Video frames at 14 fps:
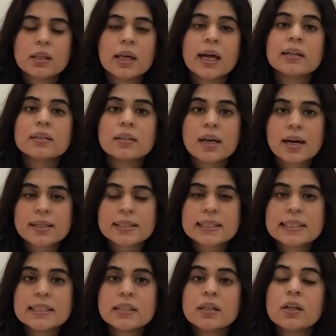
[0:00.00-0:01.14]
And
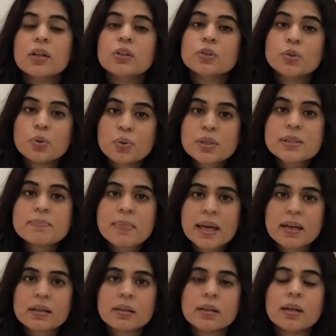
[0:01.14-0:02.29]
lastly, those
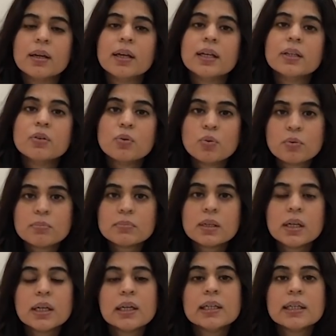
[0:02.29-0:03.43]
men in
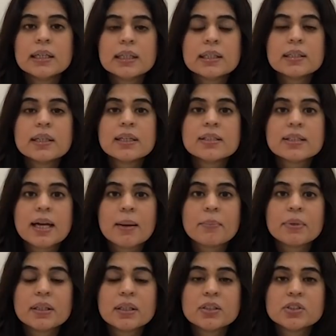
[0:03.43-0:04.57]
whom clinical
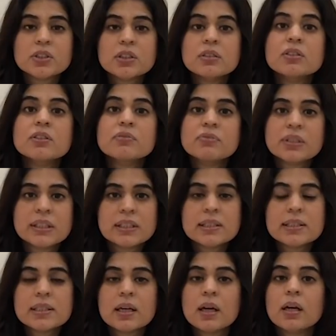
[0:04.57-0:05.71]
examination
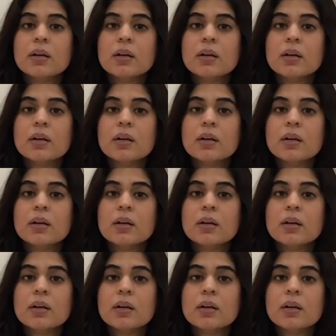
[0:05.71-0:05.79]
reveals